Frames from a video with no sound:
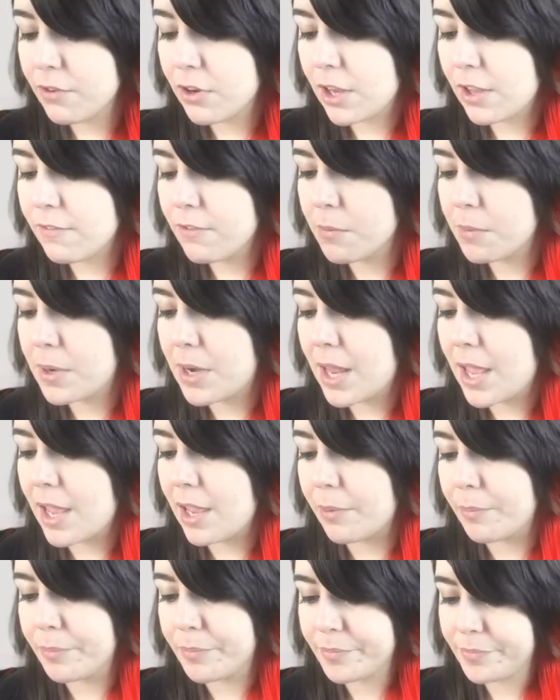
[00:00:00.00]
I ever gave him a
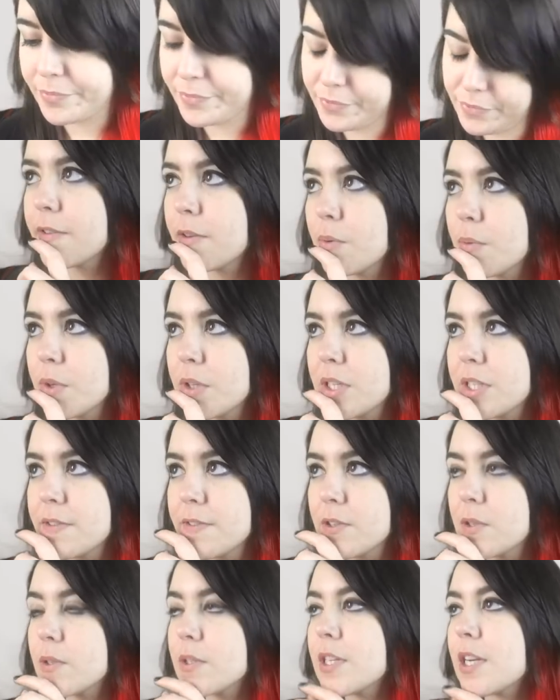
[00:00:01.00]
name. I was having a really
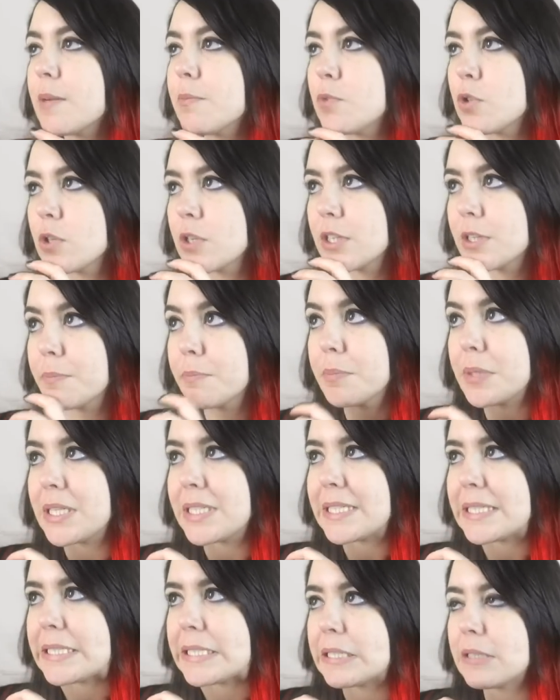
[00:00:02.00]
difficult time drawing a
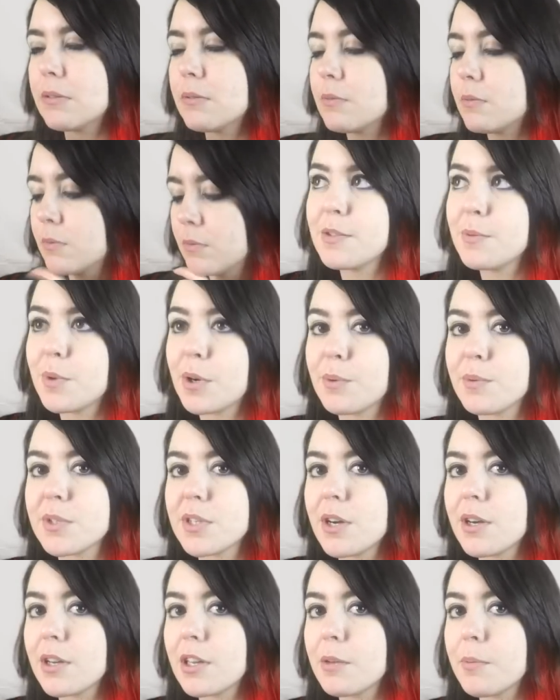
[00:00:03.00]
beanie. But this is what I
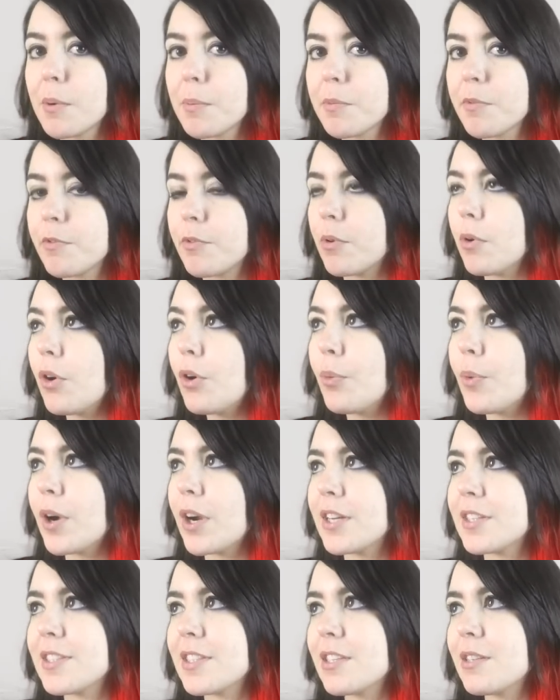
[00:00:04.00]
was talking about before,
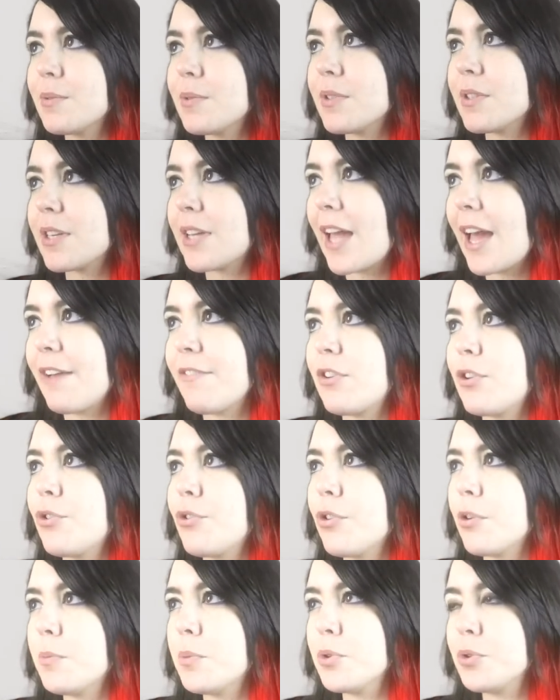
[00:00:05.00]
where I said I was like
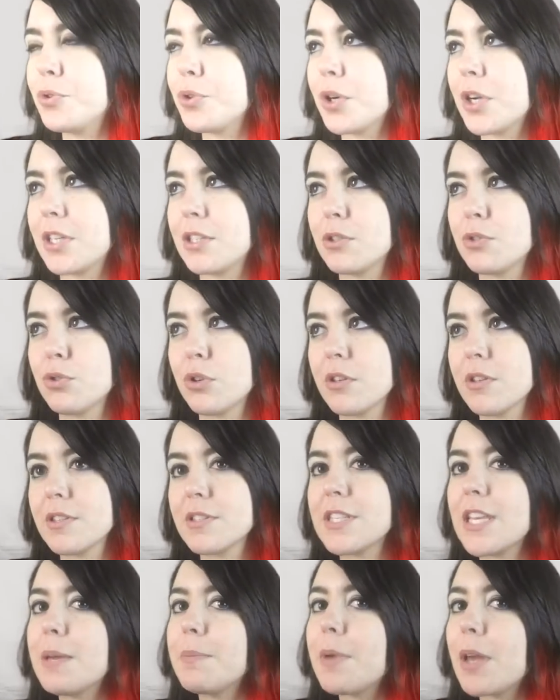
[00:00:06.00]
having trouble trying to draw
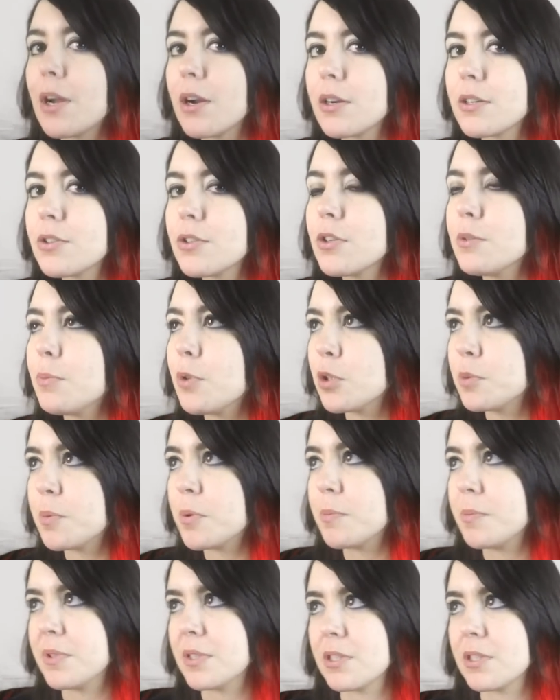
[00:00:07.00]
the same character in multiple